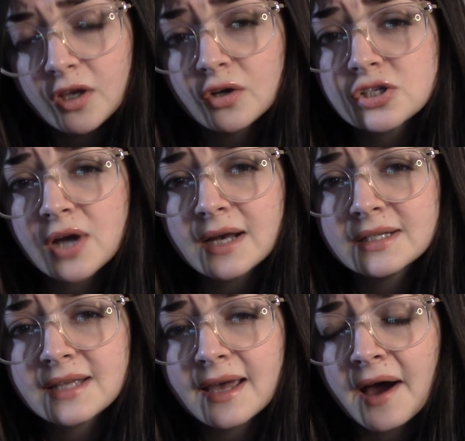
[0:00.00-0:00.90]
You're trying
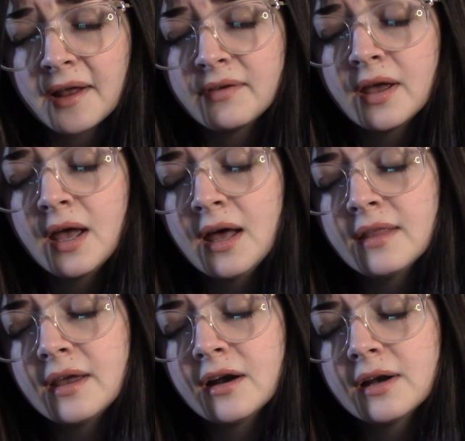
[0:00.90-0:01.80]
to stay out of it.
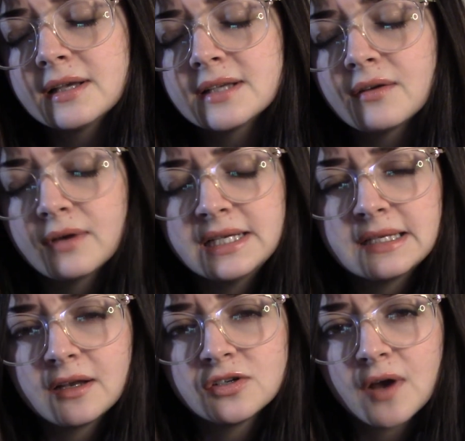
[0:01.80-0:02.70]
There is a
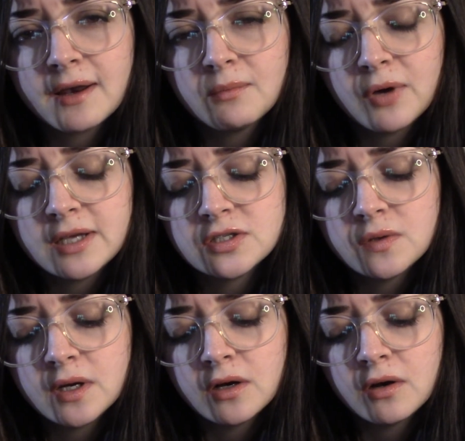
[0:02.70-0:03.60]
reason they're trying to place
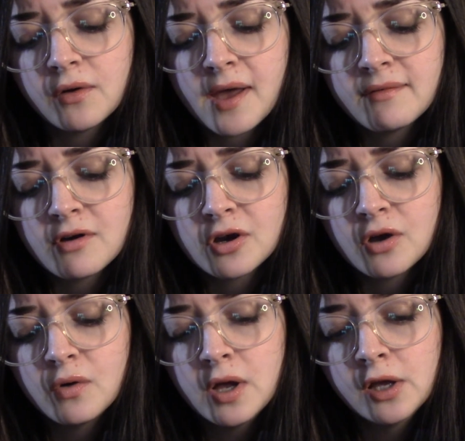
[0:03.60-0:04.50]
you here, okay,
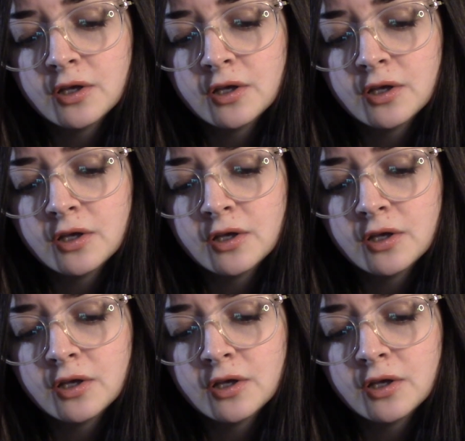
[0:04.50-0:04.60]
Virgo?